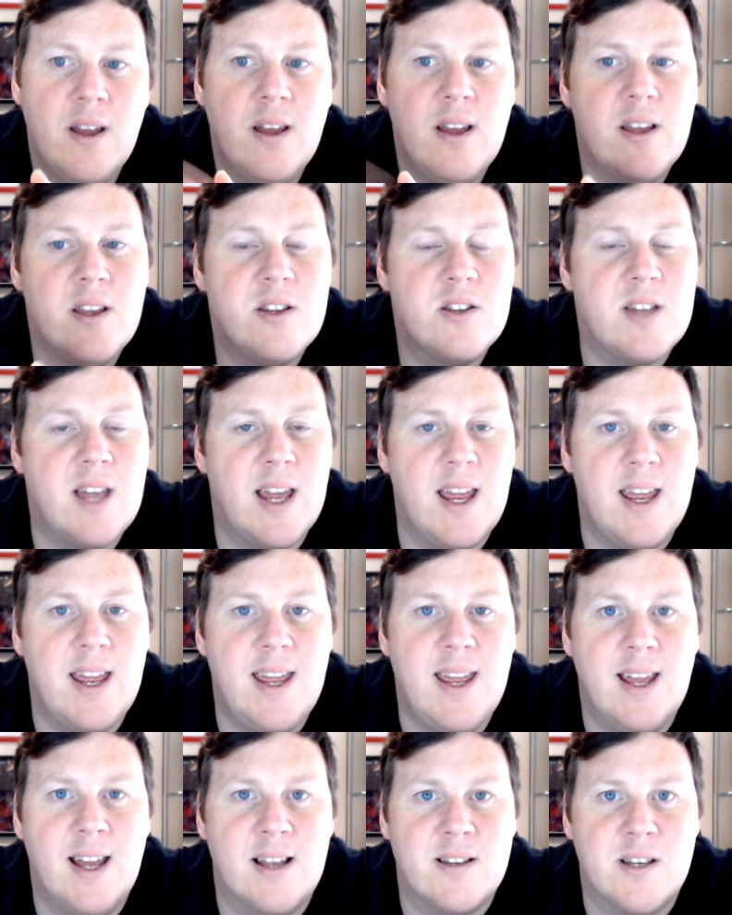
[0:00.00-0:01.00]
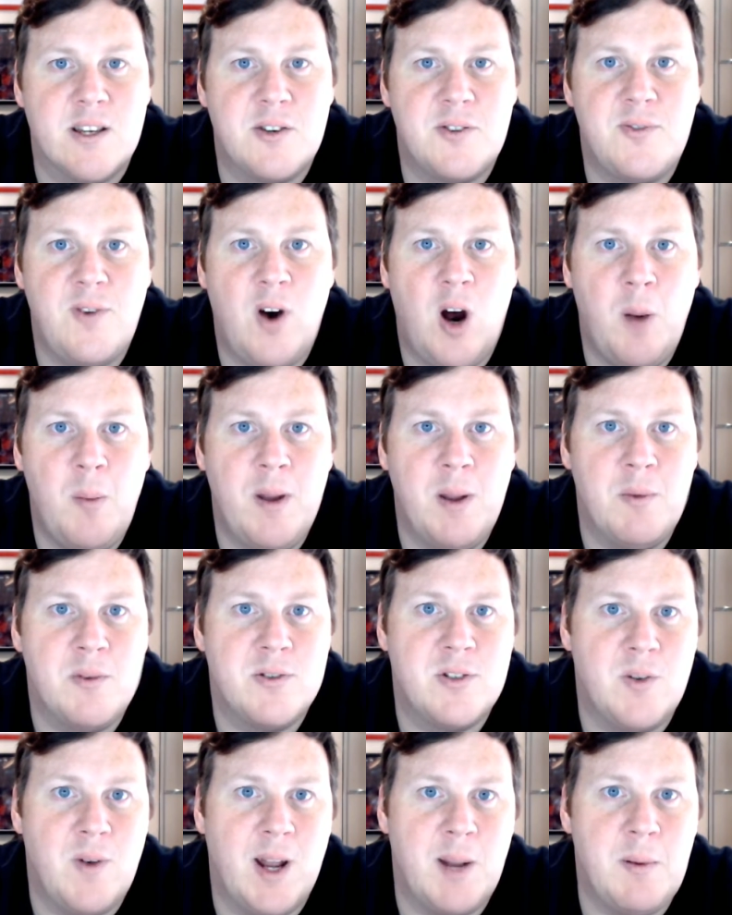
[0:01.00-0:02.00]
Say he has his farm and he
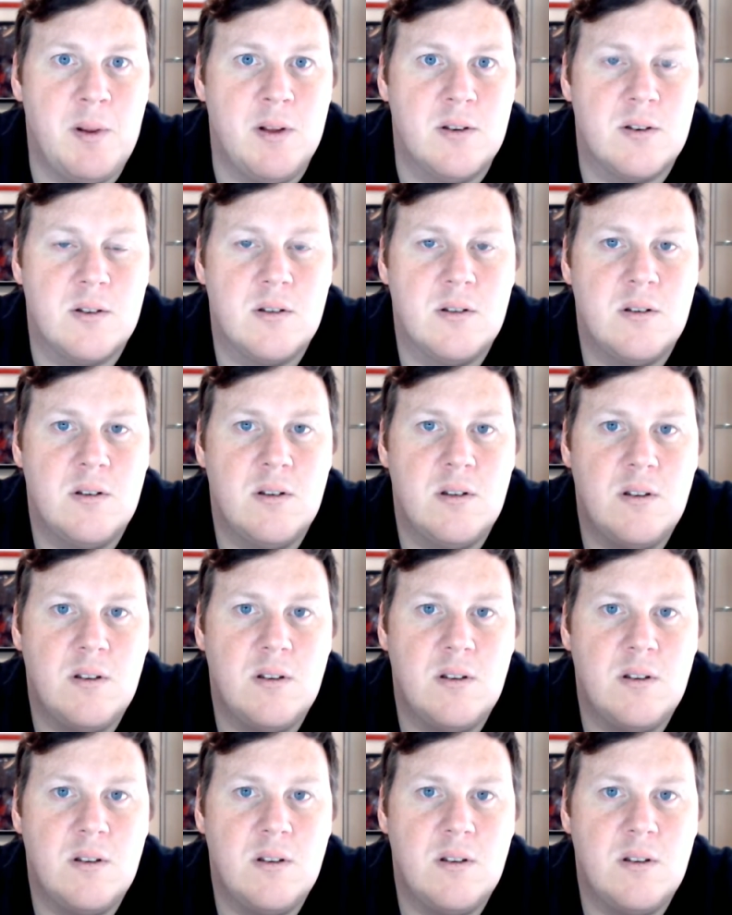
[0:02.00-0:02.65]
wants to do animals.